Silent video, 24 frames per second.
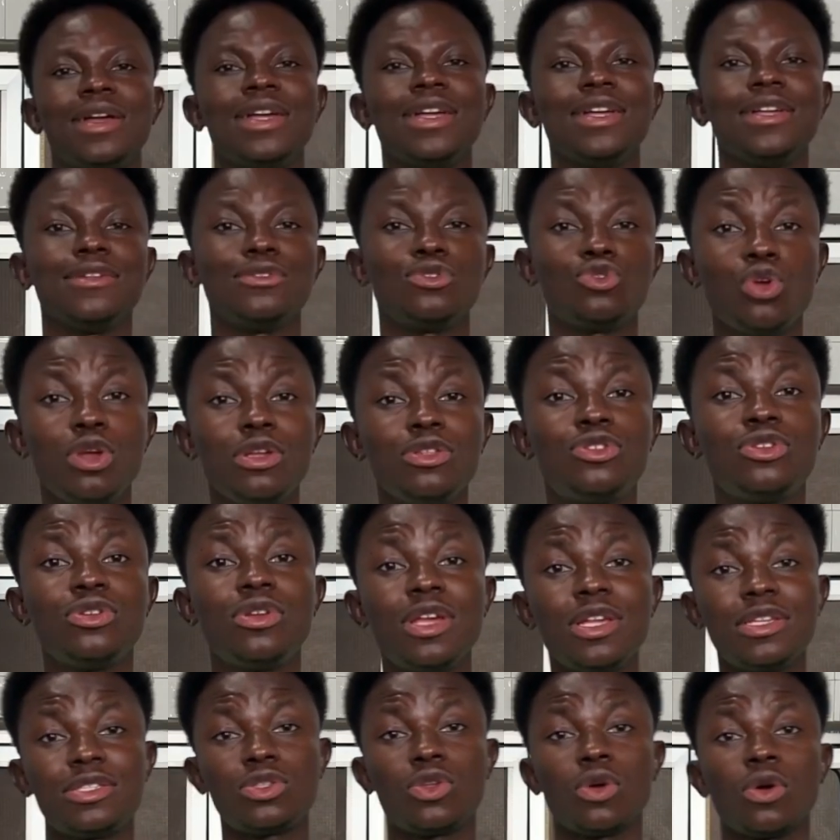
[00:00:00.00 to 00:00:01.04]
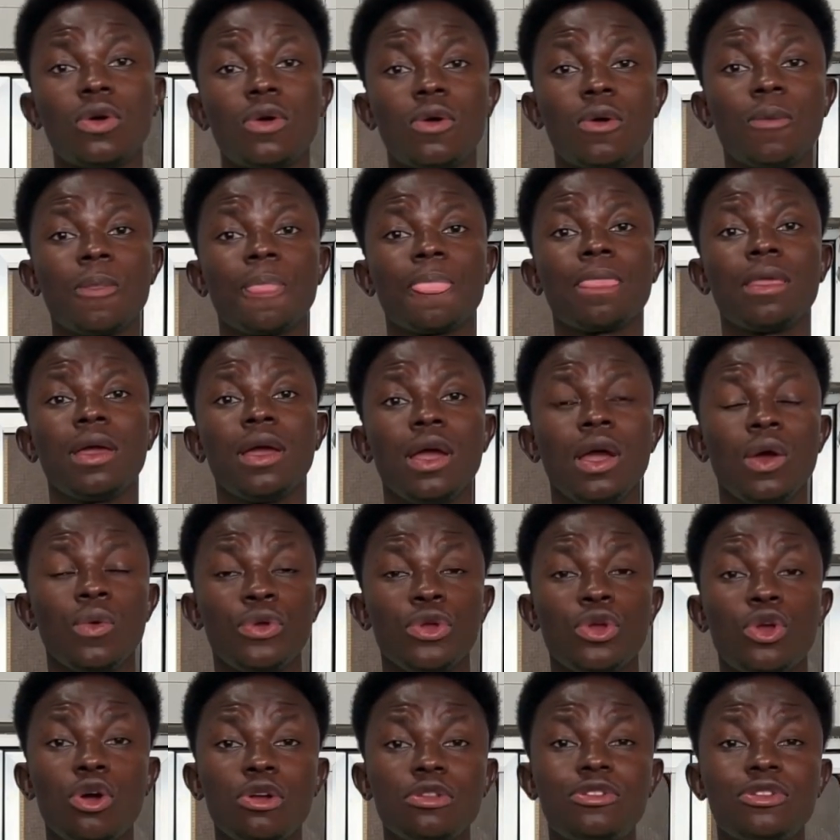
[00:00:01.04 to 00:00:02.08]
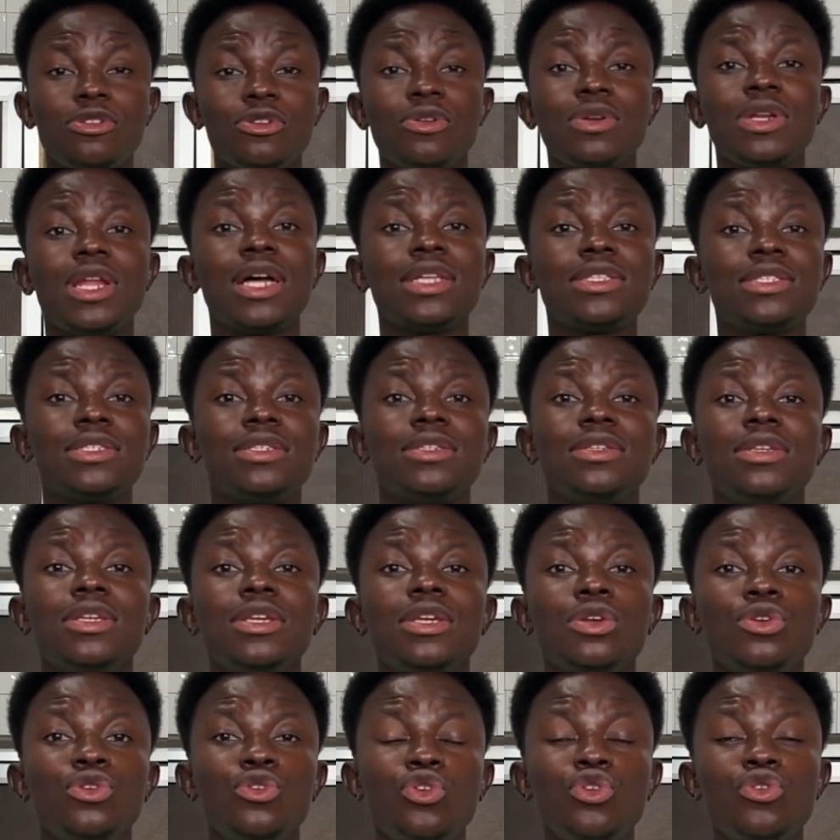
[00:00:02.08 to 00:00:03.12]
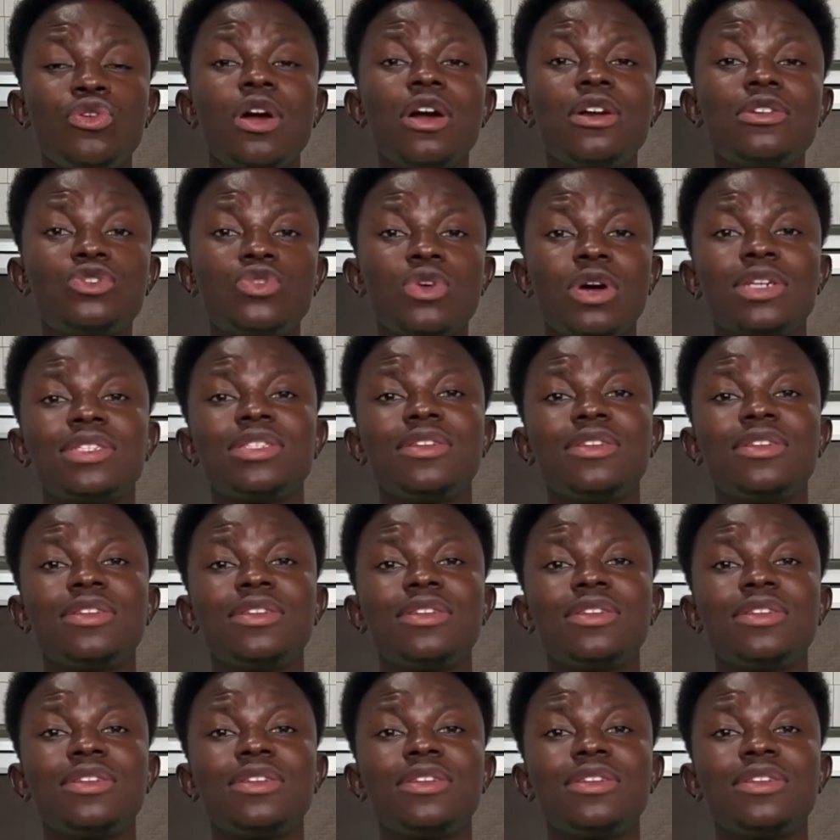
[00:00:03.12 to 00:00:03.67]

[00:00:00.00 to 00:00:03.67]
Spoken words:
So in today's talk, we got to know that urinary tract